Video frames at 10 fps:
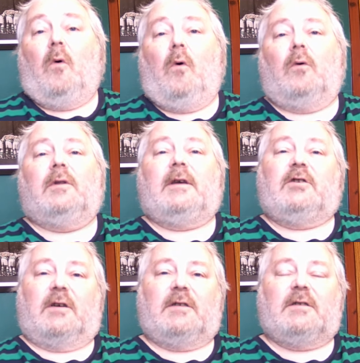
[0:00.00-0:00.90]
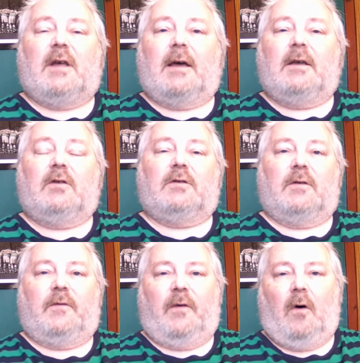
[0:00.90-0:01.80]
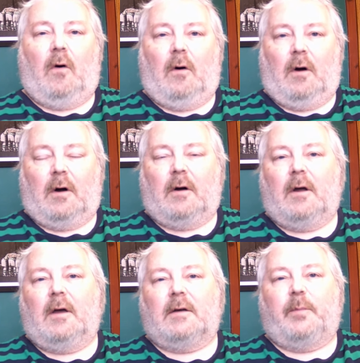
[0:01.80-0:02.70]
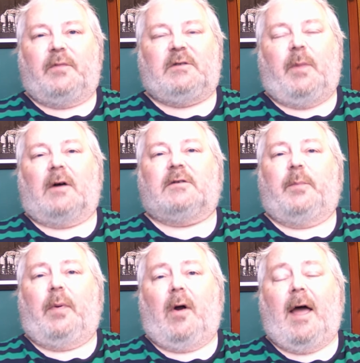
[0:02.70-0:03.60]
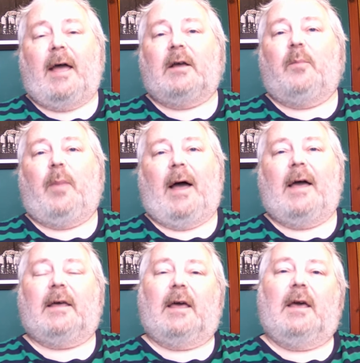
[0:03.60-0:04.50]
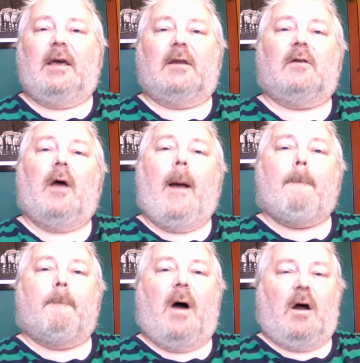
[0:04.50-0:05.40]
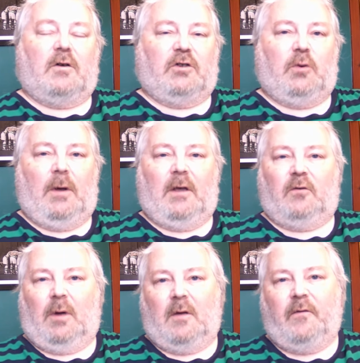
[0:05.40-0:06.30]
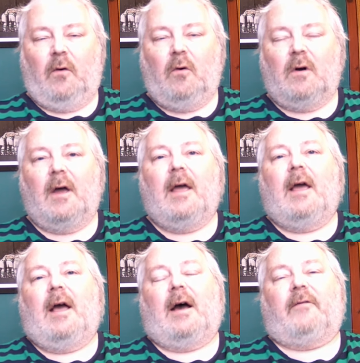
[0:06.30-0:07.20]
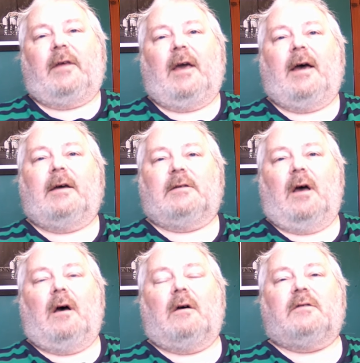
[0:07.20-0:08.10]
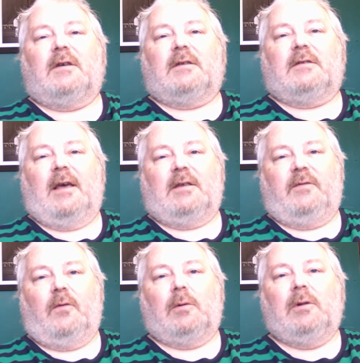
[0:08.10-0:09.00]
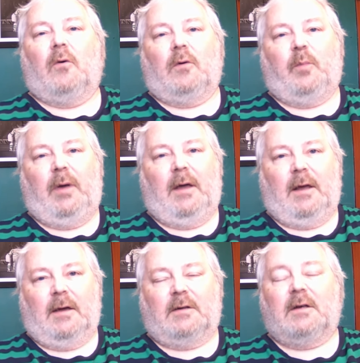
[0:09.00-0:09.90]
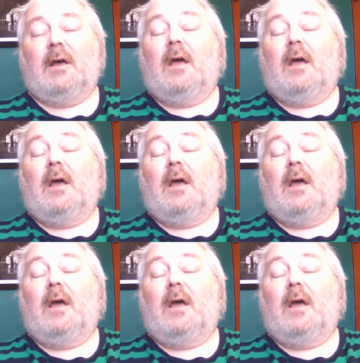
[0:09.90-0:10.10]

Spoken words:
only just signed for Sparta Prague back in March 2024, having had a successful loan period